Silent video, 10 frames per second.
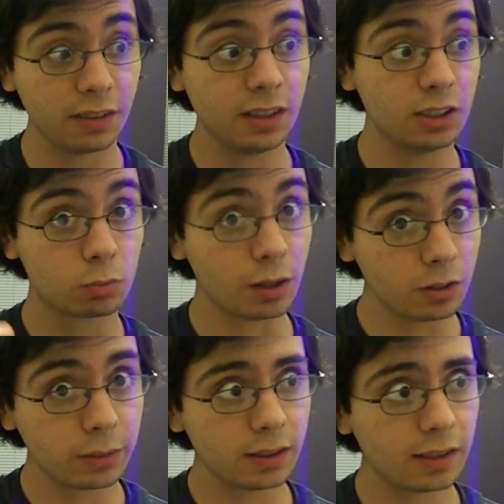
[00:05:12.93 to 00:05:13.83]
he's
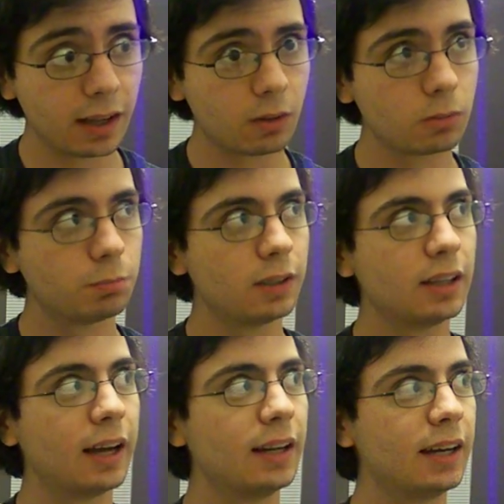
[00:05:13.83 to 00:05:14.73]
running with now, but
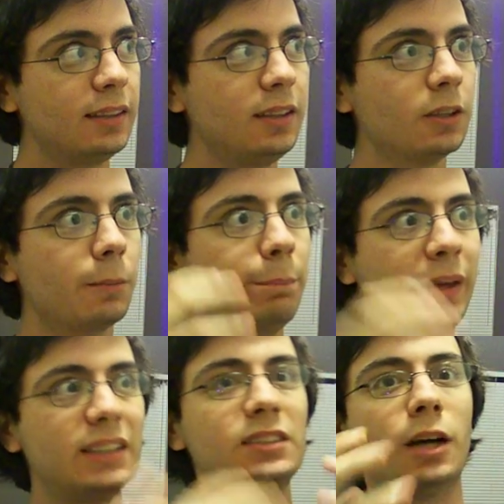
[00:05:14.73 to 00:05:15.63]
I think he'll
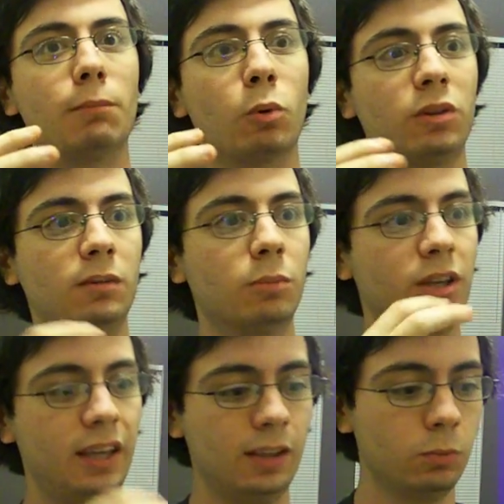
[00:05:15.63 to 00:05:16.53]
mix it up more than
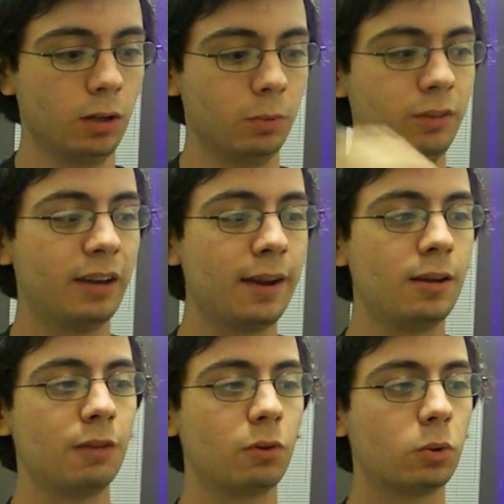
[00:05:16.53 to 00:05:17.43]
McCain will. We've had
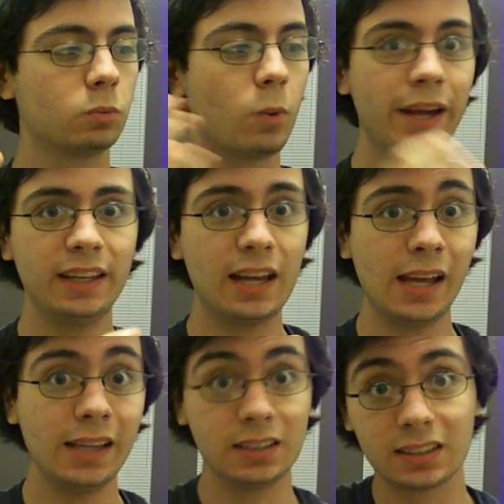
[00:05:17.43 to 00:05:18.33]
enough old white
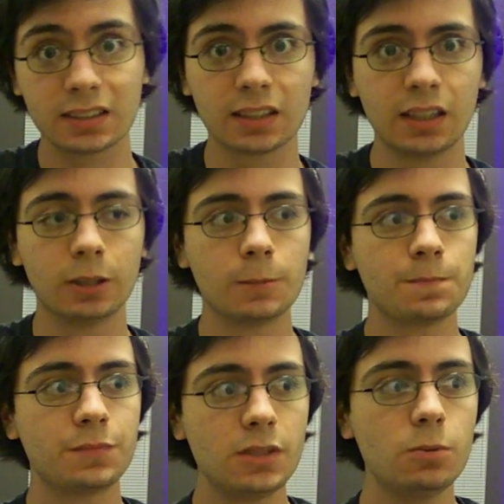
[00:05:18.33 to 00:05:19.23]
guys
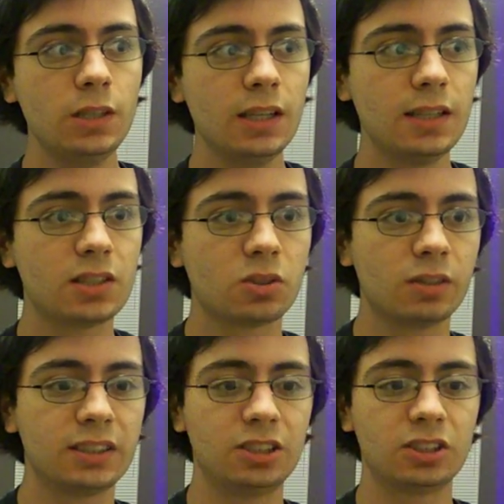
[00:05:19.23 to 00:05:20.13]
doing it, so
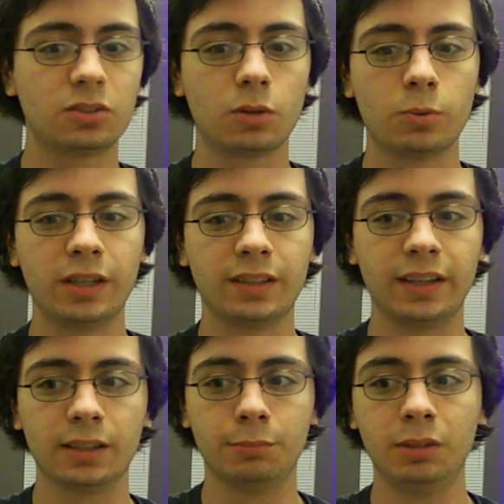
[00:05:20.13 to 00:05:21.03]
let's just throw in
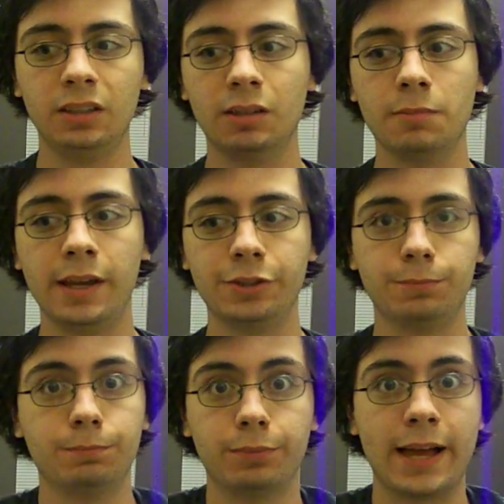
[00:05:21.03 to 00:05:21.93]
like a medium-aged
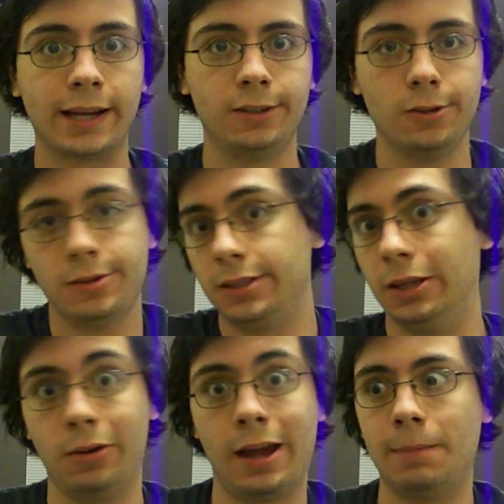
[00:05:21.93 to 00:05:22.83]
black dude and
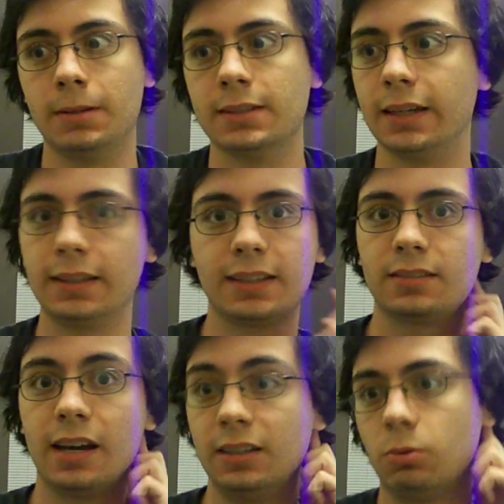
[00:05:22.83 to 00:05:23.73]
see what happens. Like that's.
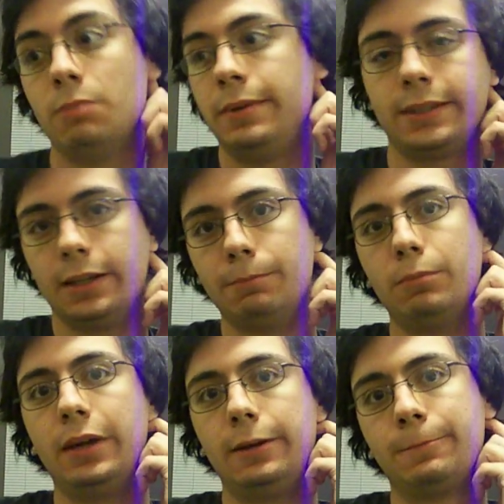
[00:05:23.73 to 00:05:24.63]
I just want to mix it up a bit,